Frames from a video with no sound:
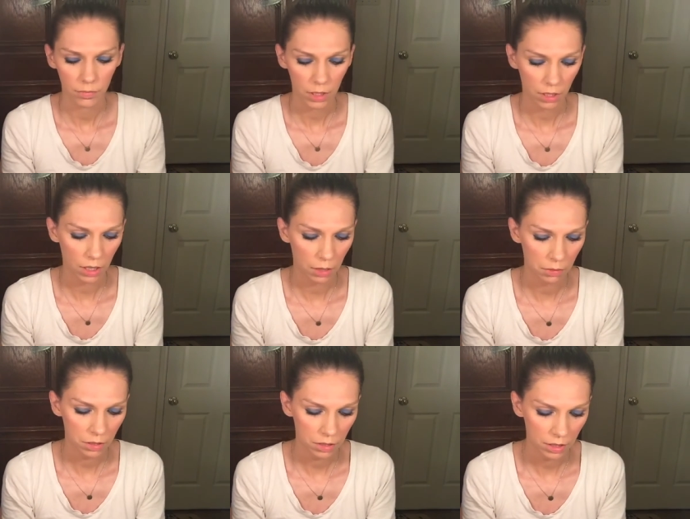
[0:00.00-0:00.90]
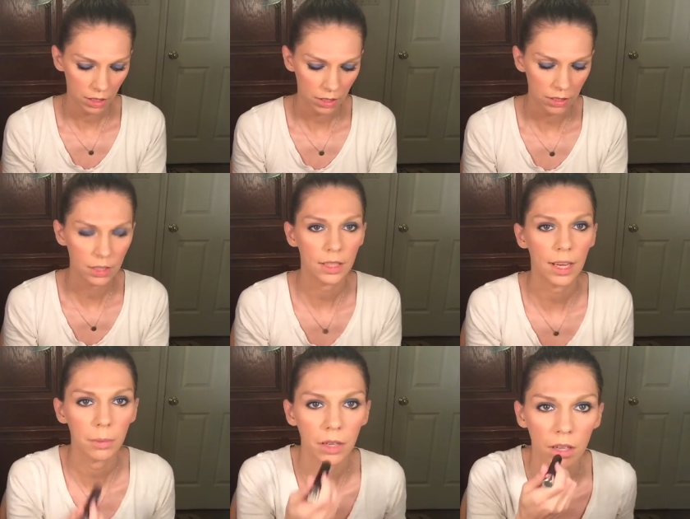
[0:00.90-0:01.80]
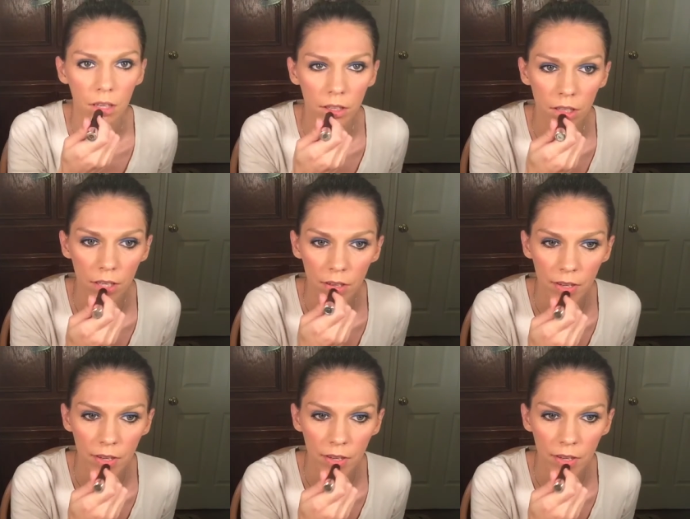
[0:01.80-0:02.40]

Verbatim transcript: So then I'm just gonna dab it on.